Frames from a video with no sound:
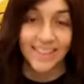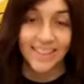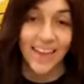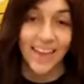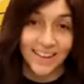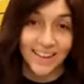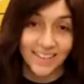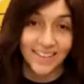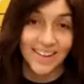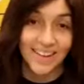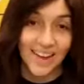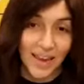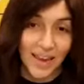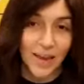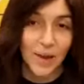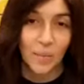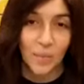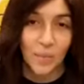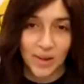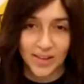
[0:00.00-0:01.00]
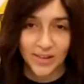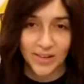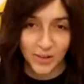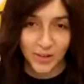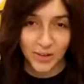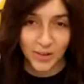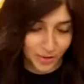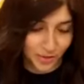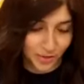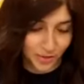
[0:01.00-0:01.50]
the end of the day, we
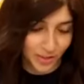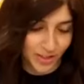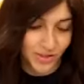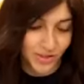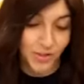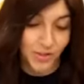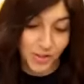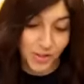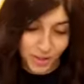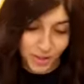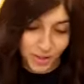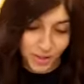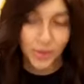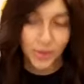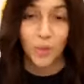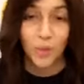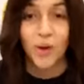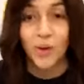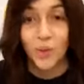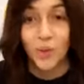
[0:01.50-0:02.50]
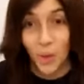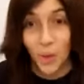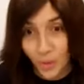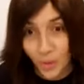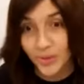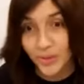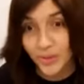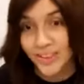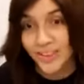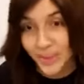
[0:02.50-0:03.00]
turn our trust to the
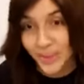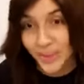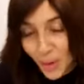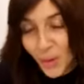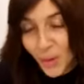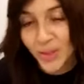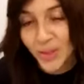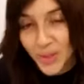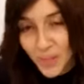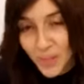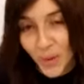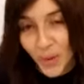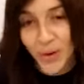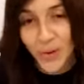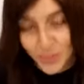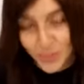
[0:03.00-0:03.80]
only one who